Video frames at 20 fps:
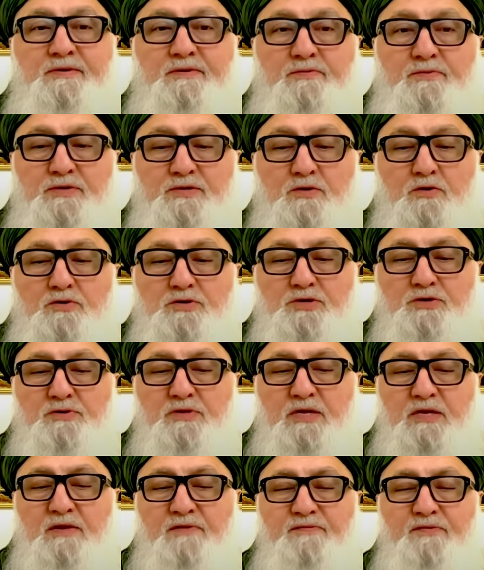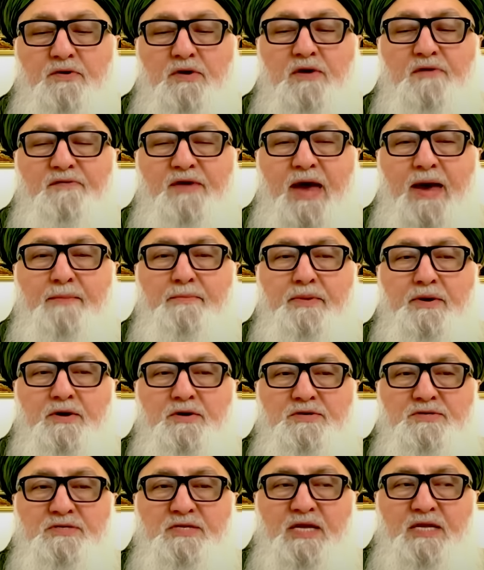I told you that if you give
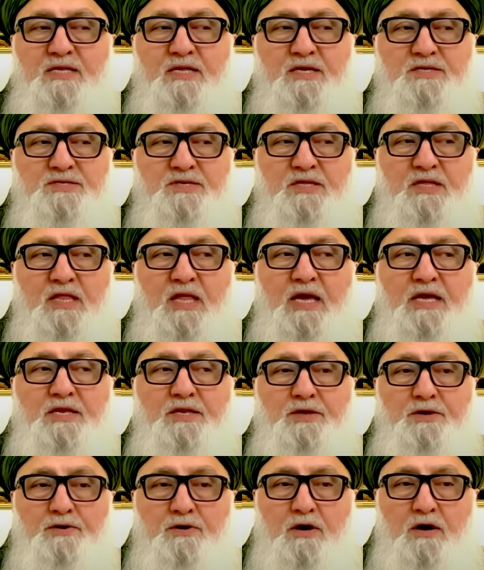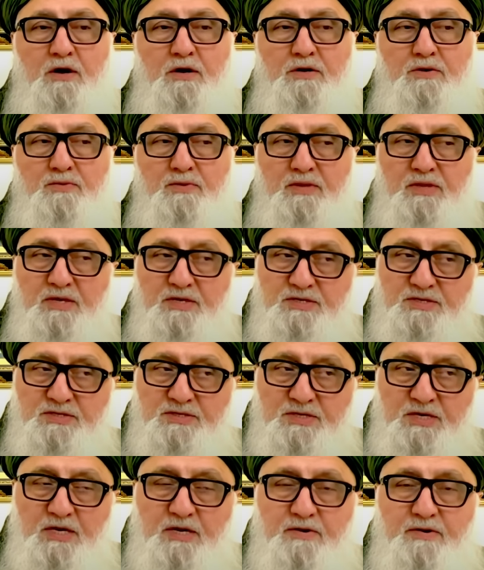hamburgers that doesn't light your heart with this
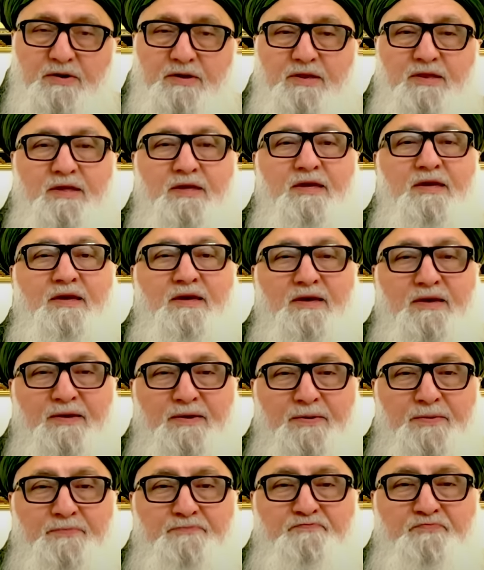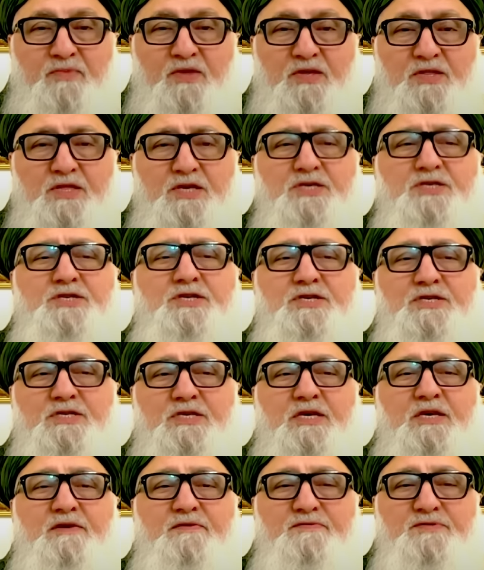secret. This
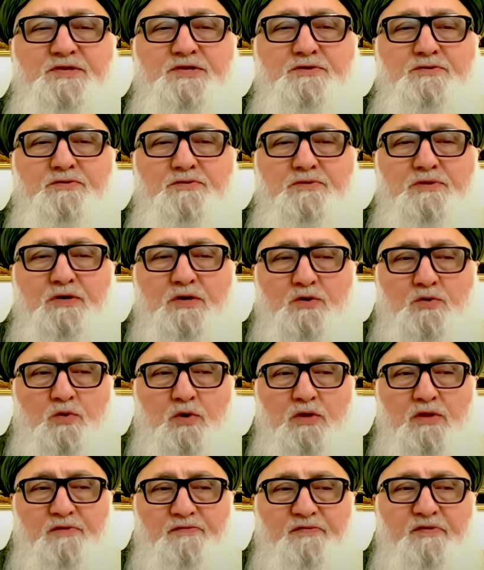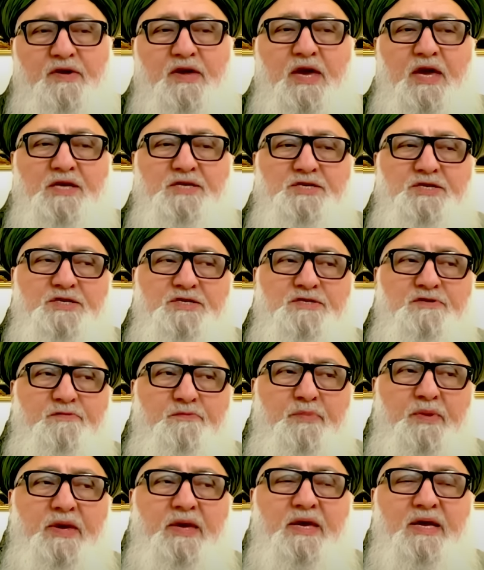just gives you the qualifications
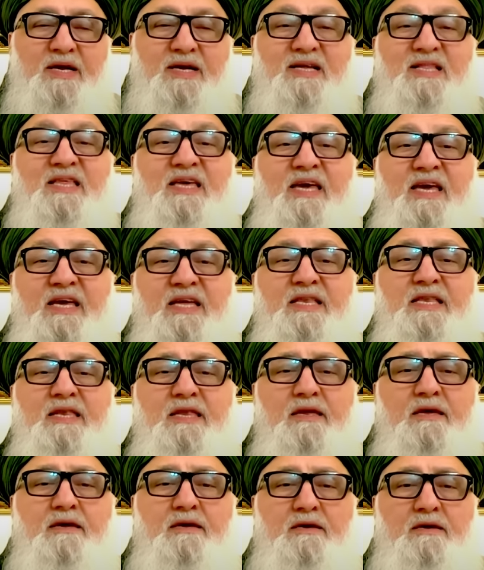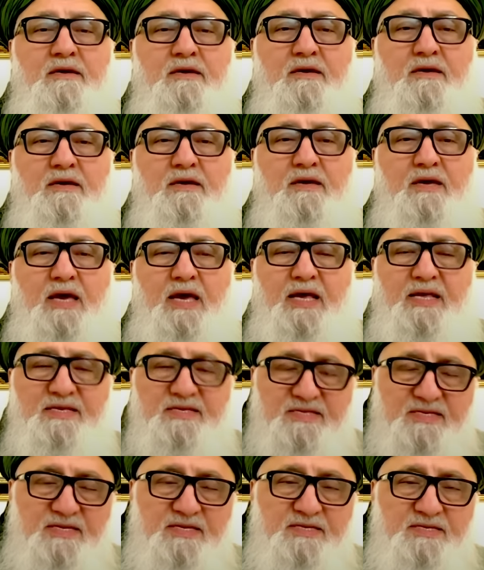of being clean
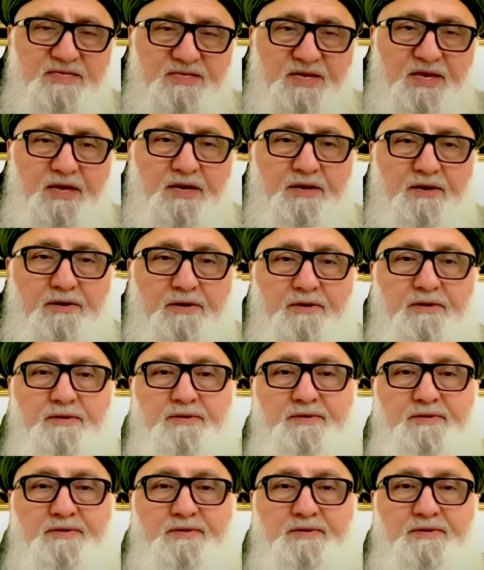and sincere